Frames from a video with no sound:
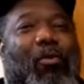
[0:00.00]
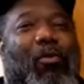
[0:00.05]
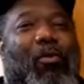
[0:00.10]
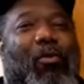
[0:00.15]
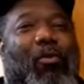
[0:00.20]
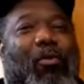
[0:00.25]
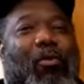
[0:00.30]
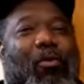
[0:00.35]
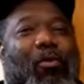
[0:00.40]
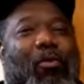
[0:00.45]

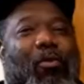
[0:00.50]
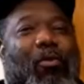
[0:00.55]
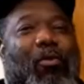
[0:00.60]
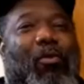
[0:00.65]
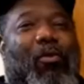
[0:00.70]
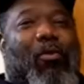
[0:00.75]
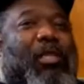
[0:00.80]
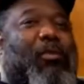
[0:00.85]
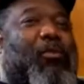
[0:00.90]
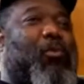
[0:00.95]
uh, a
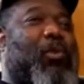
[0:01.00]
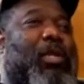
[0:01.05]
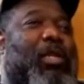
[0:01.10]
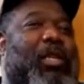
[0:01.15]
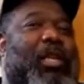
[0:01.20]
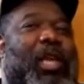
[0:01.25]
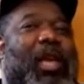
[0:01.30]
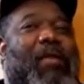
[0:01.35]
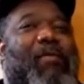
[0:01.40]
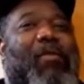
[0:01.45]
finish with
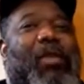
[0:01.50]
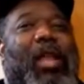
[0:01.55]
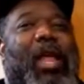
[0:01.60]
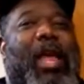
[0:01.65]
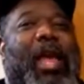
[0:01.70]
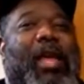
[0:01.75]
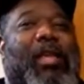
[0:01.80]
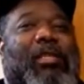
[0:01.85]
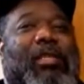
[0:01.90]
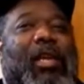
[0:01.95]
Kevin
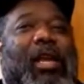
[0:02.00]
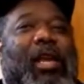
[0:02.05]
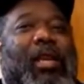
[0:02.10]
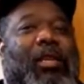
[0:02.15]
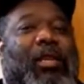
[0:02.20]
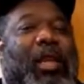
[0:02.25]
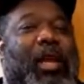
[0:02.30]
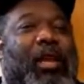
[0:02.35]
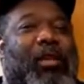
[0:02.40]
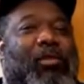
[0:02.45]
Nash
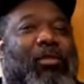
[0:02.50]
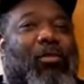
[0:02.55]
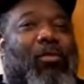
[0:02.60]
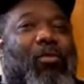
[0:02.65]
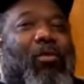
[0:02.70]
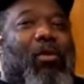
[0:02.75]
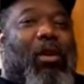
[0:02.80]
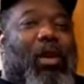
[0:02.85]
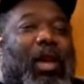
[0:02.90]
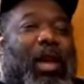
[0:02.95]
and
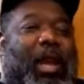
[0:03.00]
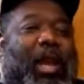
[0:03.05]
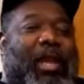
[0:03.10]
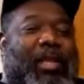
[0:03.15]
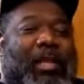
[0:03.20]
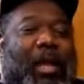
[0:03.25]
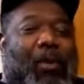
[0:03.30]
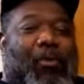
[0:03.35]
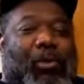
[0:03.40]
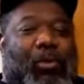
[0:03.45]
Diesel. And
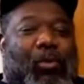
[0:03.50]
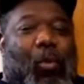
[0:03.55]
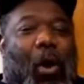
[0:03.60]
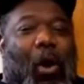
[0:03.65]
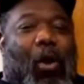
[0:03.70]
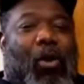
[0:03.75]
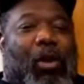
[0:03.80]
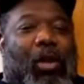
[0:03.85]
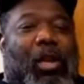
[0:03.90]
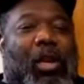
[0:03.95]
as I was
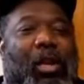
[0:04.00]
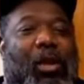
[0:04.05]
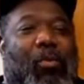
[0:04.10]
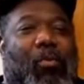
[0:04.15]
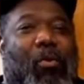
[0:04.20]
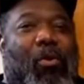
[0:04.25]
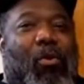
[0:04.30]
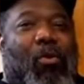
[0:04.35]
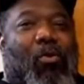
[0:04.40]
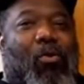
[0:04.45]
walking in the
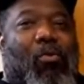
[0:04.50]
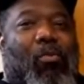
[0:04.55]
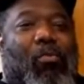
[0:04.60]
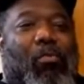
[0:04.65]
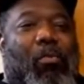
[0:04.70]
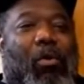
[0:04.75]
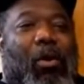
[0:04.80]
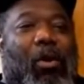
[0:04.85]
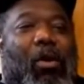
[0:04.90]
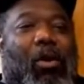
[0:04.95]

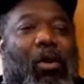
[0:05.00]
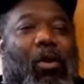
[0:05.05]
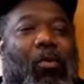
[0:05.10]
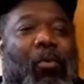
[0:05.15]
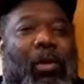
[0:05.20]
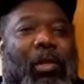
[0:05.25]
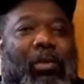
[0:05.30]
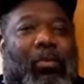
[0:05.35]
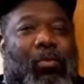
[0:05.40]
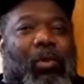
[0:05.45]
room
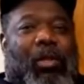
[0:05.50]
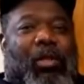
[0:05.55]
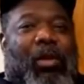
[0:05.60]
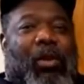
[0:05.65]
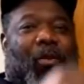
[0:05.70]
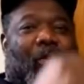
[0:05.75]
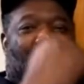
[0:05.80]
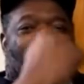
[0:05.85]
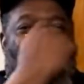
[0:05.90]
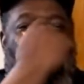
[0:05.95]
with with
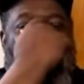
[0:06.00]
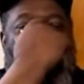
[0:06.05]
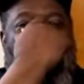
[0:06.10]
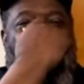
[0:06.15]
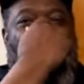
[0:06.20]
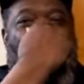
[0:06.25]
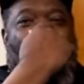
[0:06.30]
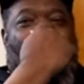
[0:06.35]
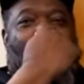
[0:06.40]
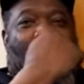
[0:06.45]
the group,
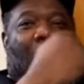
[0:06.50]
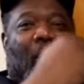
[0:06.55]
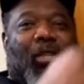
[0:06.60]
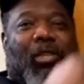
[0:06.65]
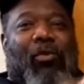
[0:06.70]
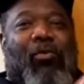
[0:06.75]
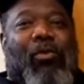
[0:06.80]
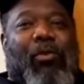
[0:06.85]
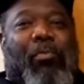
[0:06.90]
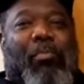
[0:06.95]
Bill Watts,
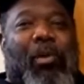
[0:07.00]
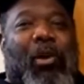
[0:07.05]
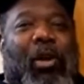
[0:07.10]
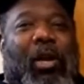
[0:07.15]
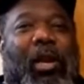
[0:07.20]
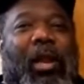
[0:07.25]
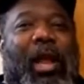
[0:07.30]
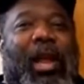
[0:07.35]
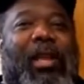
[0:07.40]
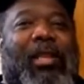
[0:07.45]
who was
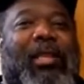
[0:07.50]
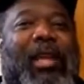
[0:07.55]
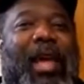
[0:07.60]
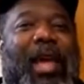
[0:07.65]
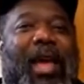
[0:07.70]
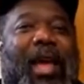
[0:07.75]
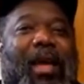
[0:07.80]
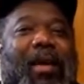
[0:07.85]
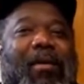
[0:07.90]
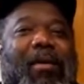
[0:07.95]
booking that
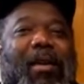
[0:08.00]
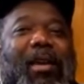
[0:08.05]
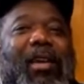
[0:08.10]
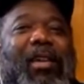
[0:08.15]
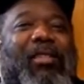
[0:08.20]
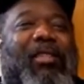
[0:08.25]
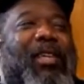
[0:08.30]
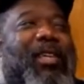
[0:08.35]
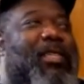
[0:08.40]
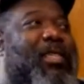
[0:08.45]
time,
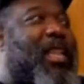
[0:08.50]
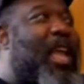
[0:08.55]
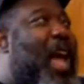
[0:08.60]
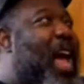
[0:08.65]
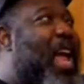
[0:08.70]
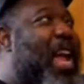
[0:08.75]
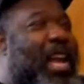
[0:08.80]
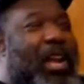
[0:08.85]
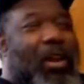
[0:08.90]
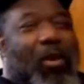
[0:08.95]
says,
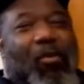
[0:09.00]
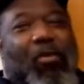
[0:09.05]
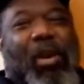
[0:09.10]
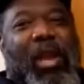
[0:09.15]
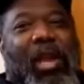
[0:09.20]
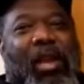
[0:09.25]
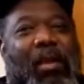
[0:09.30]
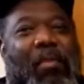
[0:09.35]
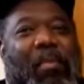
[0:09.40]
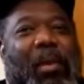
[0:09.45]
"Nah, he don't
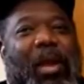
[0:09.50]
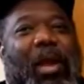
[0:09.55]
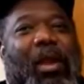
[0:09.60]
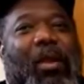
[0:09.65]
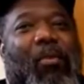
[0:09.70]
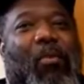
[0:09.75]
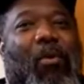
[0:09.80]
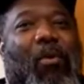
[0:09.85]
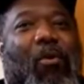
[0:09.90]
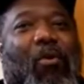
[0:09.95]
need to be
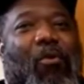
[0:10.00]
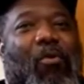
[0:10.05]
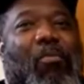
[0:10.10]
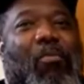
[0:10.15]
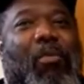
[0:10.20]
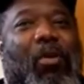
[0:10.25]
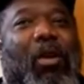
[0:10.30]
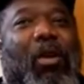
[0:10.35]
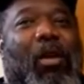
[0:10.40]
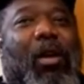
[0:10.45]
in the
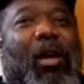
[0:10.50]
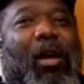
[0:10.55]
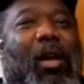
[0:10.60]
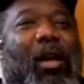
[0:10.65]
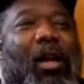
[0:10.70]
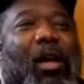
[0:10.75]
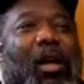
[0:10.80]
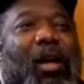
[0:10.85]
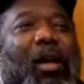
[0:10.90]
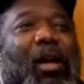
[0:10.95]
room
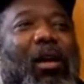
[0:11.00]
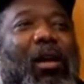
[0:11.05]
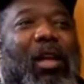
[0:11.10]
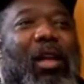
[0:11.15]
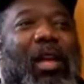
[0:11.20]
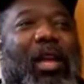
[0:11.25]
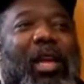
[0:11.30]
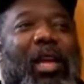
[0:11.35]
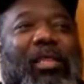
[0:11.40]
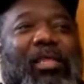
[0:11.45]
uh,
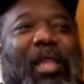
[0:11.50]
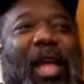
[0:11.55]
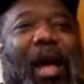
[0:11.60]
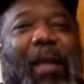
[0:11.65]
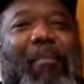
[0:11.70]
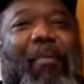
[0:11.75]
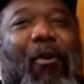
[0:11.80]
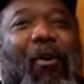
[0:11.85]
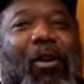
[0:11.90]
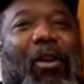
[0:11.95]
he's
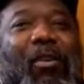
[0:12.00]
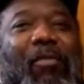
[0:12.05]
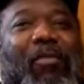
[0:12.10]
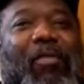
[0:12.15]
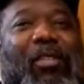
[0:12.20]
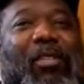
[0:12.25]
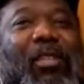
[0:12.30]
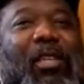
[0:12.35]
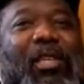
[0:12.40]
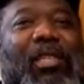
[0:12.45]
not part of
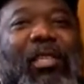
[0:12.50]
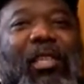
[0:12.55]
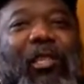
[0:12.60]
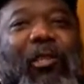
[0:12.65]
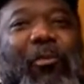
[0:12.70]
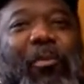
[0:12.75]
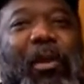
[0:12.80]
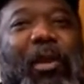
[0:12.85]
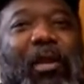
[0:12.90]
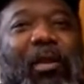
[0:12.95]
this. He's
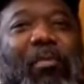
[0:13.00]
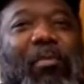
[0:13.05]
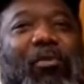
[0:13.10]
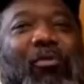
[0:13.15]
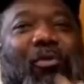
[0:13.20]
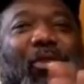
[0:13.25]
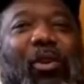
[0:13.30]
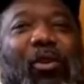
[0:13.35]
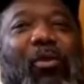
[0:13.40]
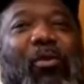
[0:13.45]

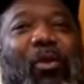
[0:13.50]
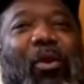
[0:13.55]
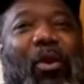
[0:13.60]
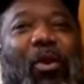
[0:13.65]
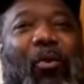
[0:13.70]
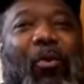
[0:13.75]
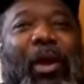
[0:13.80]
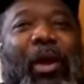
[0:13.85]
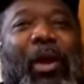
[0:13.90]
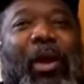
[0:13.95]
expendable, so
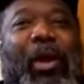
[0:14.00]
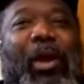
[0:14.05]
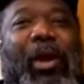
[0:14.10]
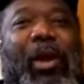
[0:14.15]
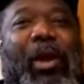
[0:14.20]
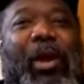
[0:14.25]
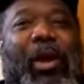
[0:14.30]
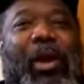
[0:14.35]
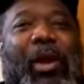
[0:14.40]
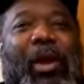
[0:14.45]
we can do
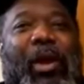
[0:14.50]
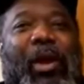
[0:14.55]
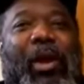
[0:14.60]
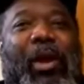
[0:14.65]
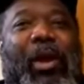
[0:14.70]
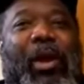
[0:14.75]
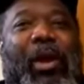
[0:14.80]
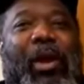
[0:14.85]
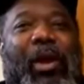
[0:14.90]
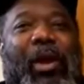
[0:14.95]
this
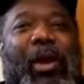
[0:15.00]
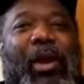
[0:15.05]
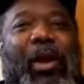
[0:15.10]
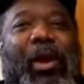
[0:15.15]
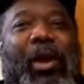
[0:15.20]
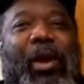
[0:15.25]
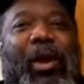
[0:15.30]
without him.